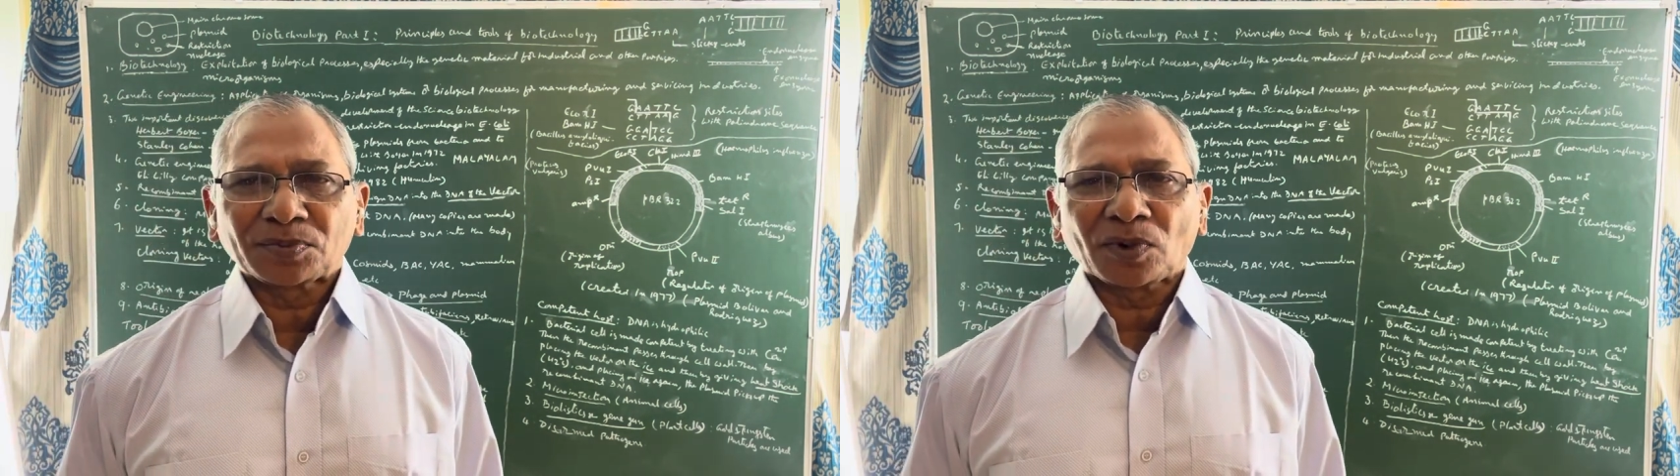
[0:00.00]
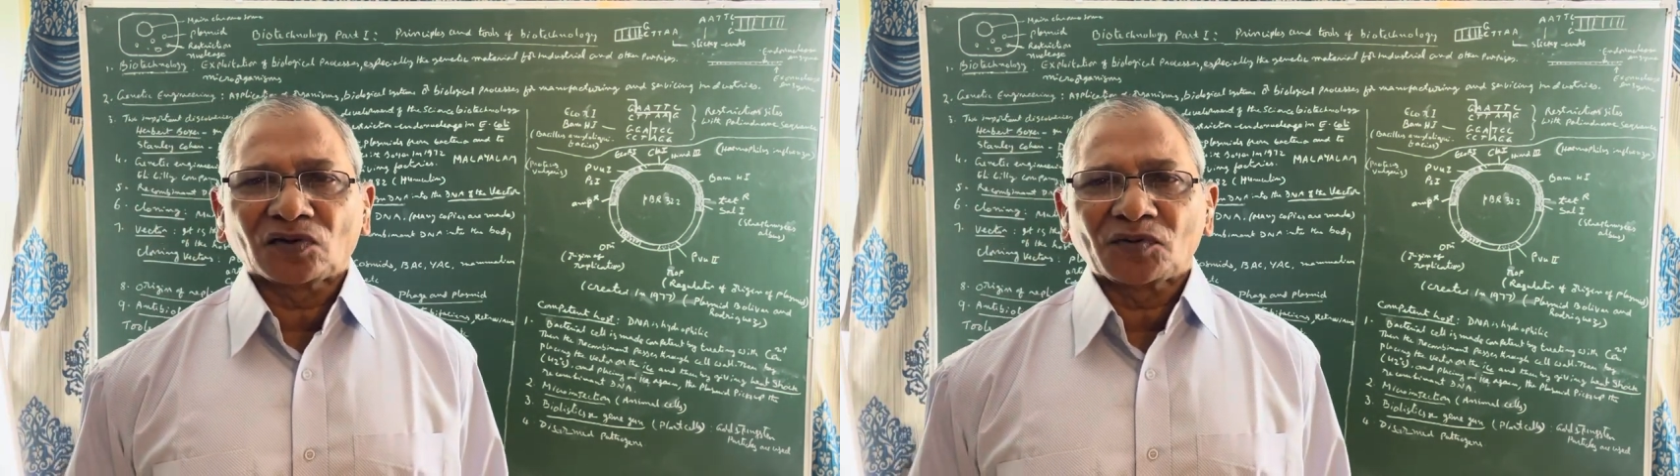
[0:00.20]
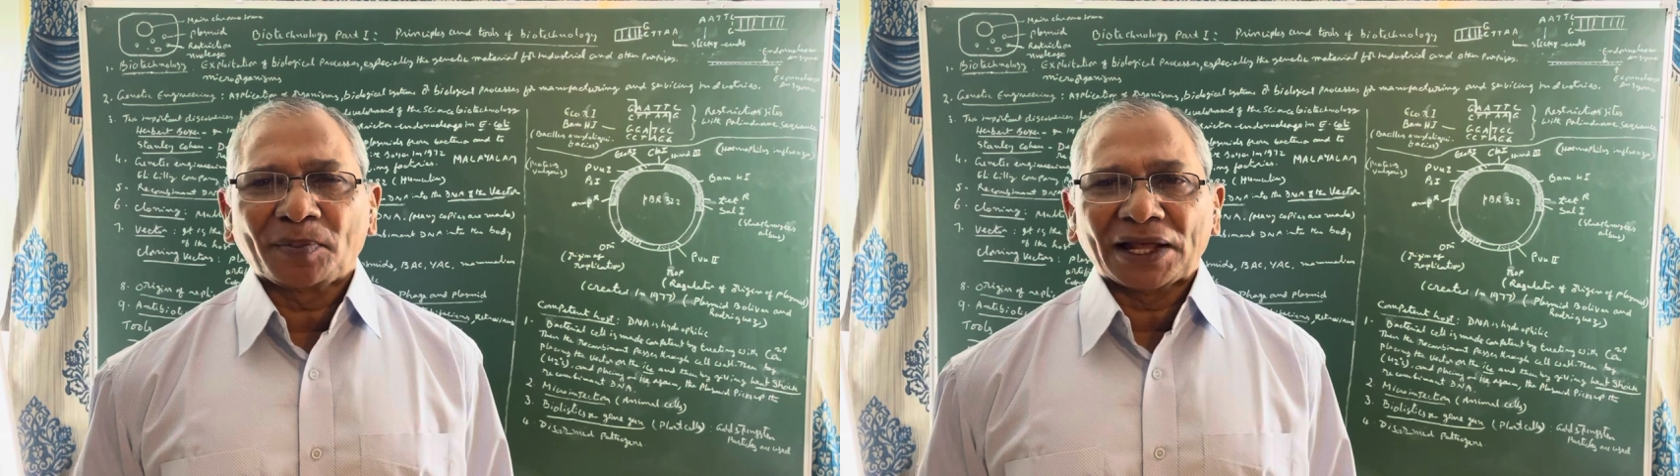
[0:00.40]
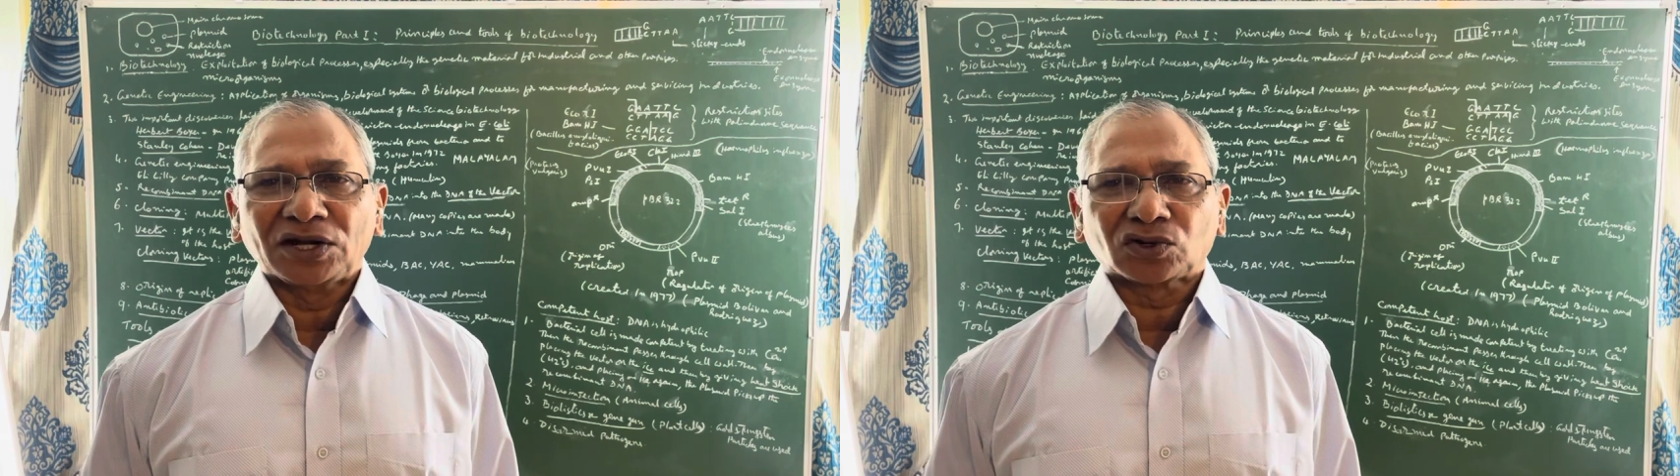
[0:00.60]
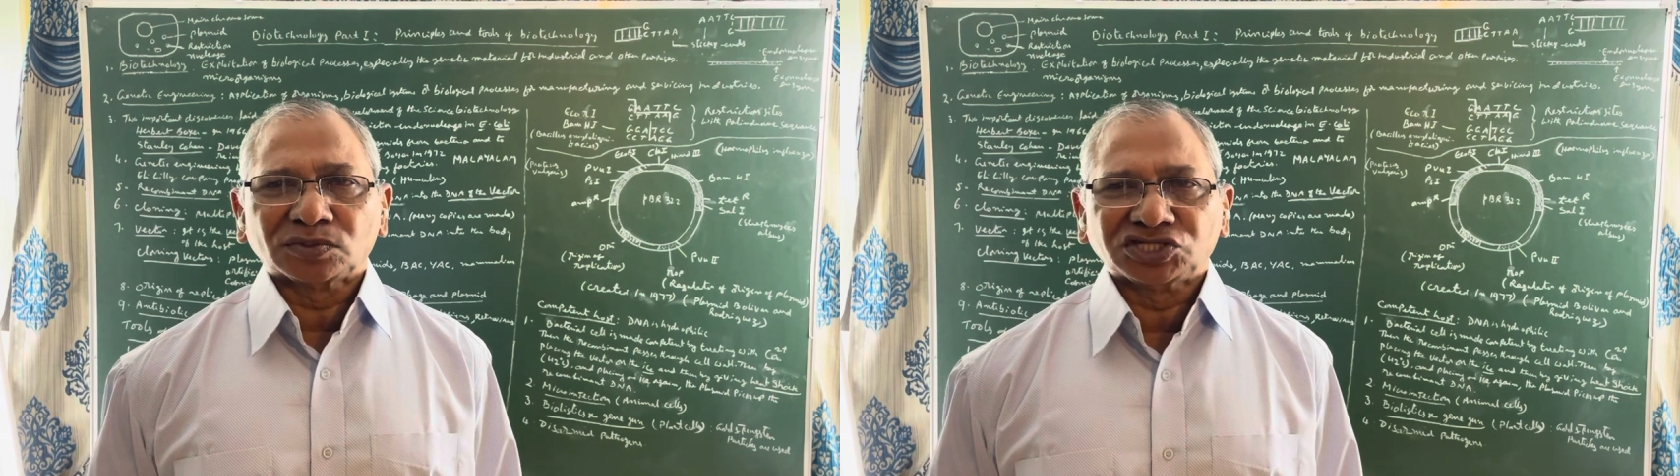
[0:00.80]
of
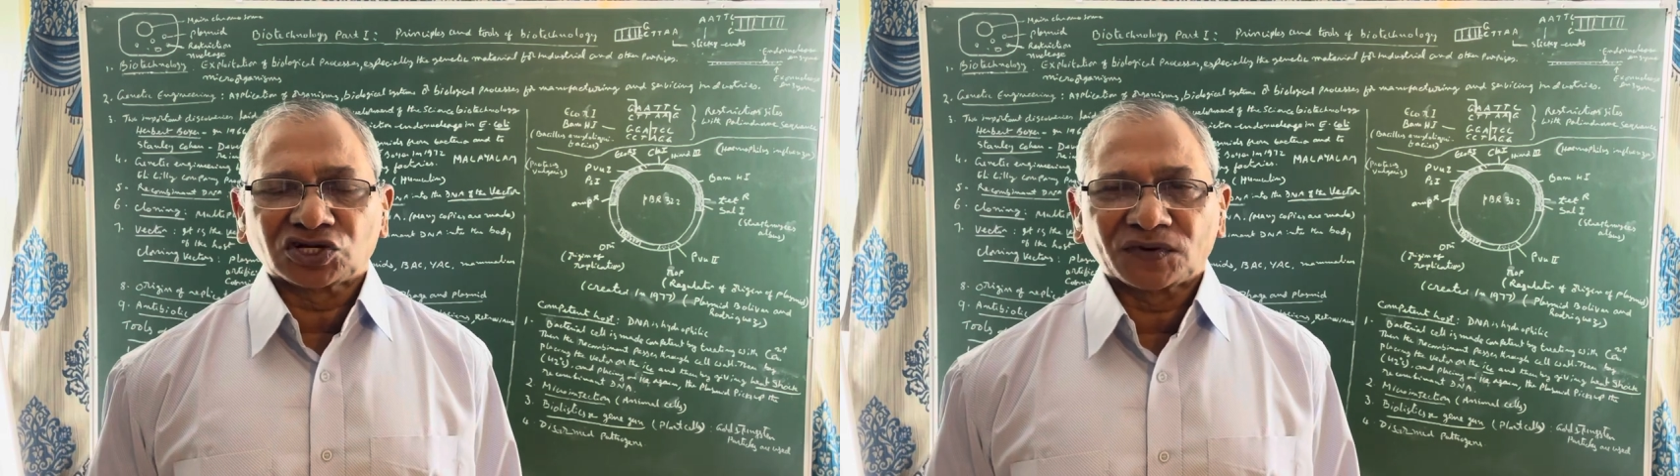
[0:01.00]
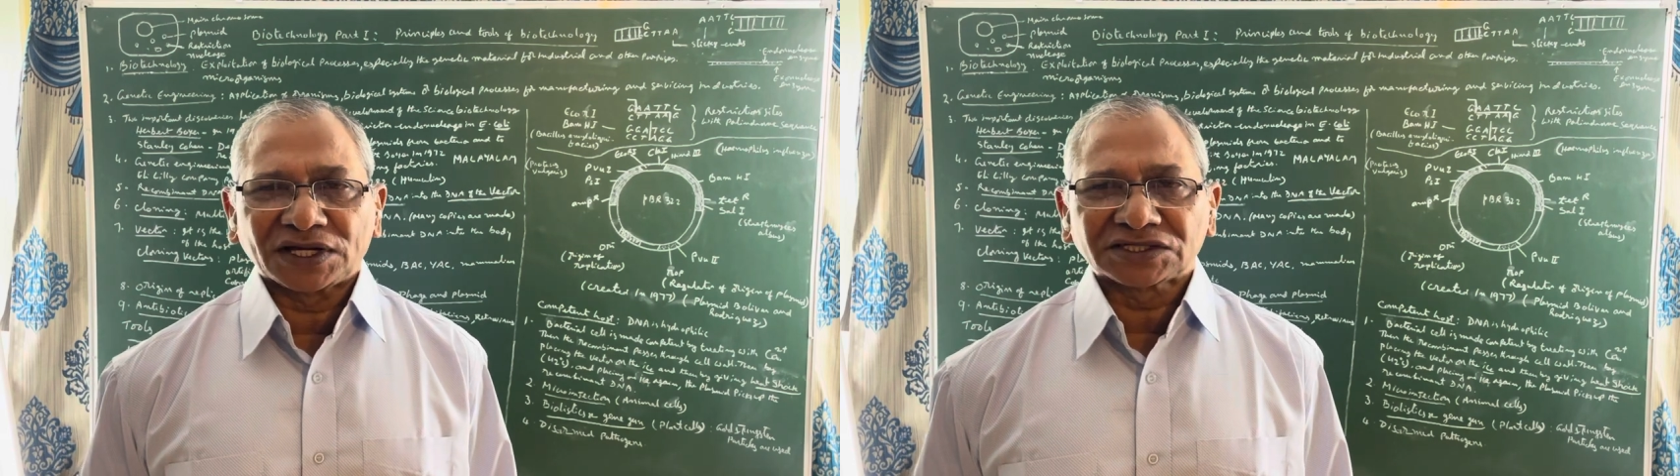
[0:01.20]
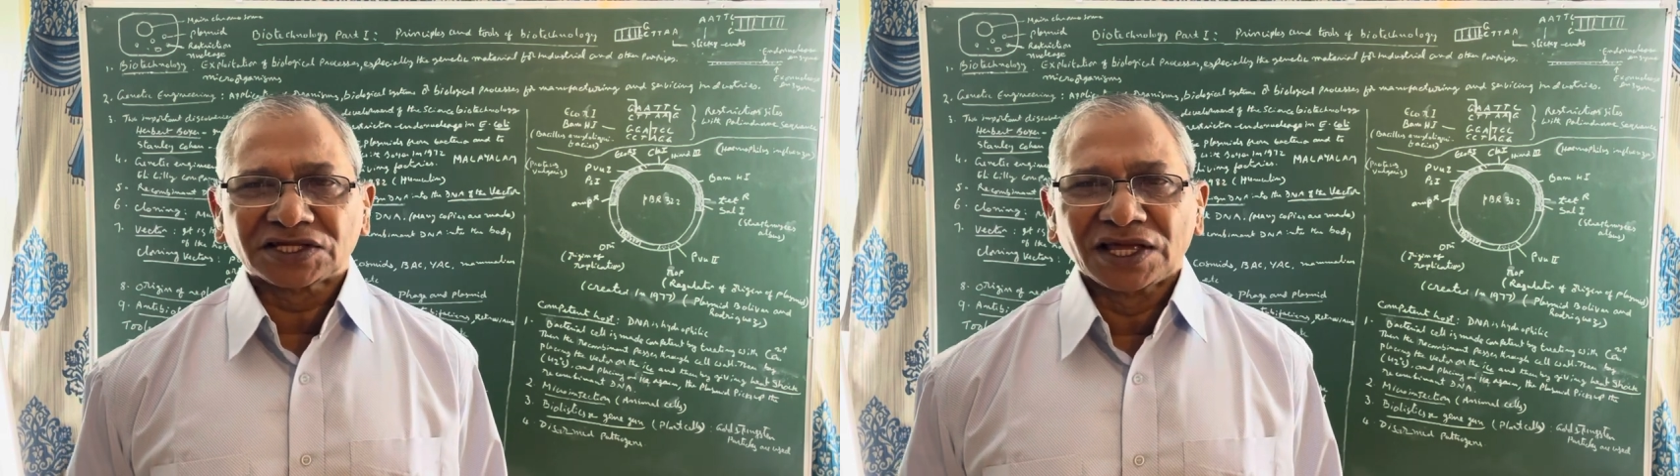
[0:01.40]
palindrome sequence